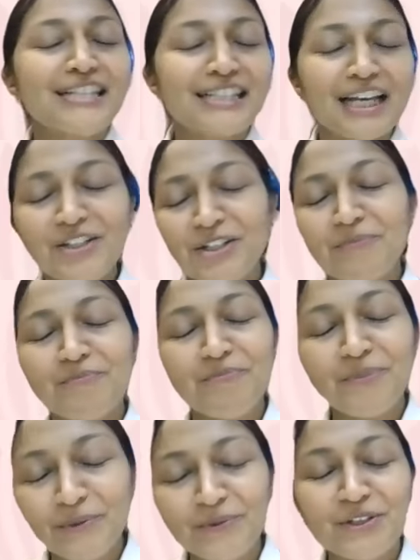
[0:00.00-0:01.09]
such a
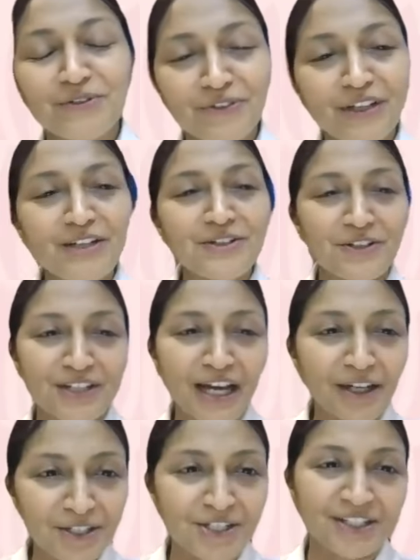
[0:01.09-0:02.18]
beautiful
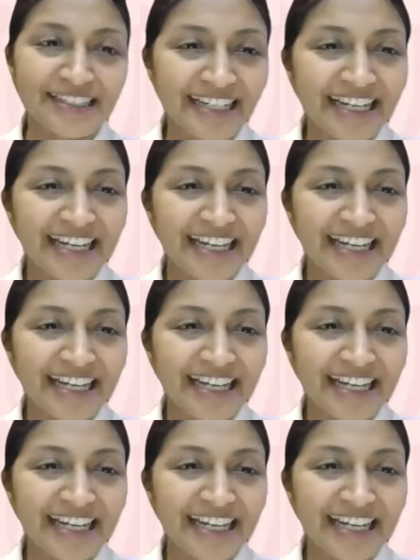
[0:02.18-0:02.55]
introduction.